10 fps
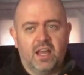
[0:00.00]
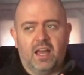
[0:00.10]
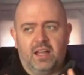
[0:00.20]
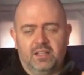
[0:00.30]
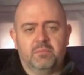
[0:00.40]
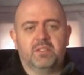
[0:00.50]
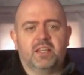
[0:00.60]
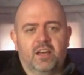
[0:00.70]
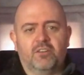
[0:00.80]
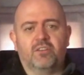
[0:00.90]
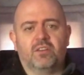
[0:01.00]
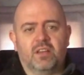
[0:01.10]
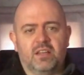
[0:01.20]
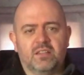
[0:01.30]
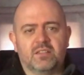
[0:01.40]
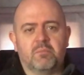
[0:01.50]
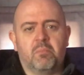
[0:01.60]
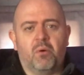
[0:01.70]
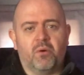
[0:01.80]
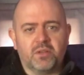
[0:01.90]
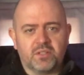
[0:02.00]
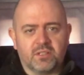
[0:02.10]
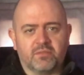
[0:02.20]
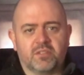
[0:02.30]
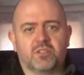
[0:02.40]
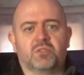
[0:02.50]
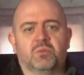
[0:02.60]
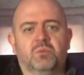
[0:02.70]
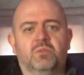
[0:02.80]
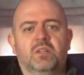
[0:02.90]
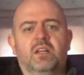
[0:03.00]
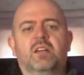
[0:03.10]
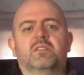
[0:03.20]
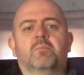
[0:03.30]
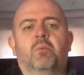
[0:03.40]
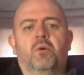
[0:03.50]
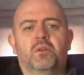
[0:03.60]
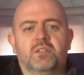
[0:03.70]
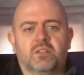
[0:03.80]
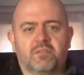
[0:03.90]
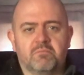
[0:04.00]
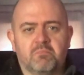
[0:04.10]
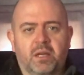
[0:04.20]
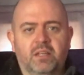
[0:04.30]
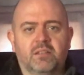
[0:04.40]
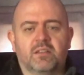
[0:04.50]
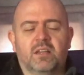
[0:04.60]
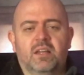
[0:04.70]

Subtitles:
let me tell you, it is the poison of the soul. It's the poison of the mind.